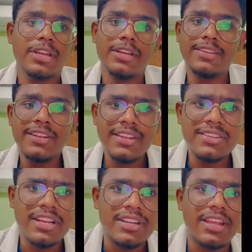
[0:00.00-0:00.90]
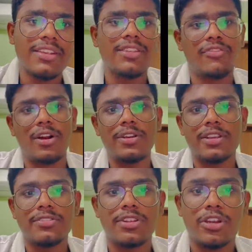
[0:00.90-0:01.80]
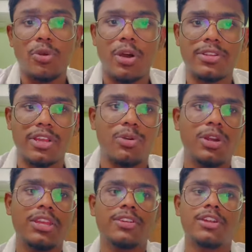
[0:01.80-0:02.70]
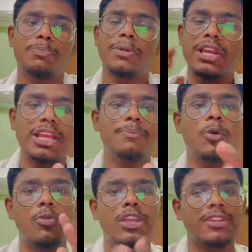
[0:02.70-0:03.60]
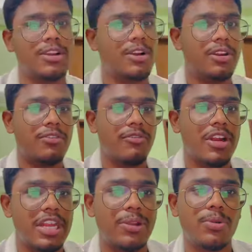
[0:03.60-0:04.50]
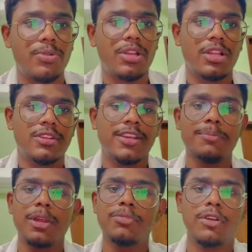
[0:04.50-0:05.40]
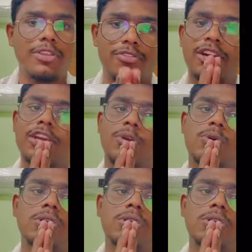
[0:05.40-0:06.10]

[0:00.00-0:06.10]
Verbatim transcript: Dizziness that creates the false sense that your surroundings are spinning, moving is called vertigo. Symptoms of the vertigo.